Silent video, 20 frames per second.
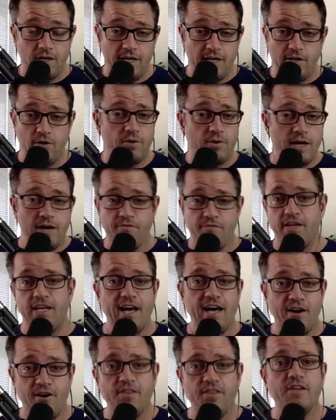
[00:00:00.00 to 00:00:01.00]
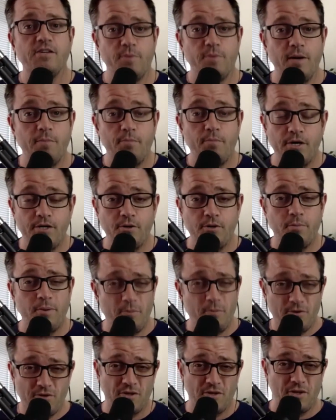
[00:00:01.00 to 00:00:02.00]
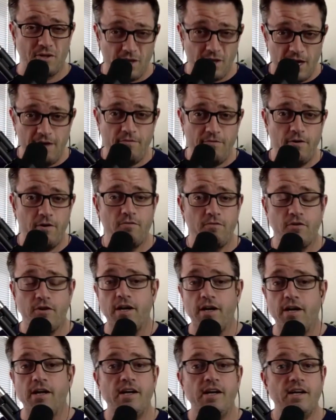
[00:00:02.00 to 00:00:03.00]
I don't have the data on this, but I'm pretty sure people took their life over it.